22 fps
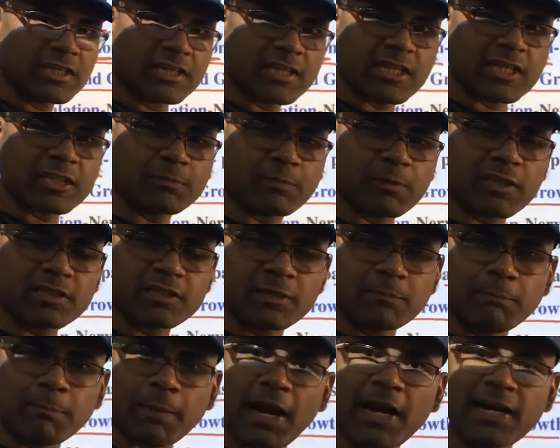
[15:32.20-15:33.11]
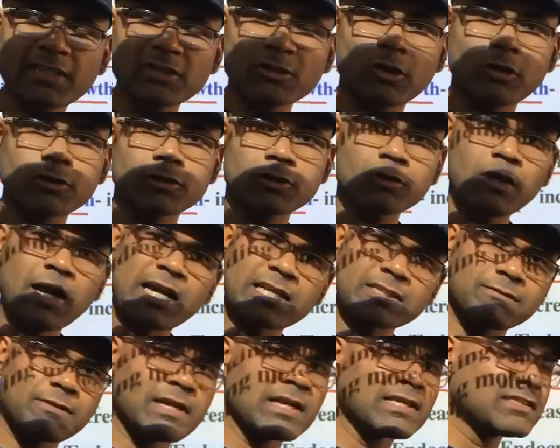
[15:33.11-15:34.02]
takes place in plants also
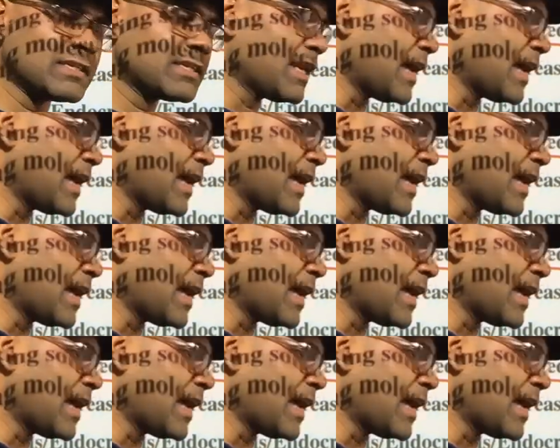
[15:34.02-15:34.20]
as well as in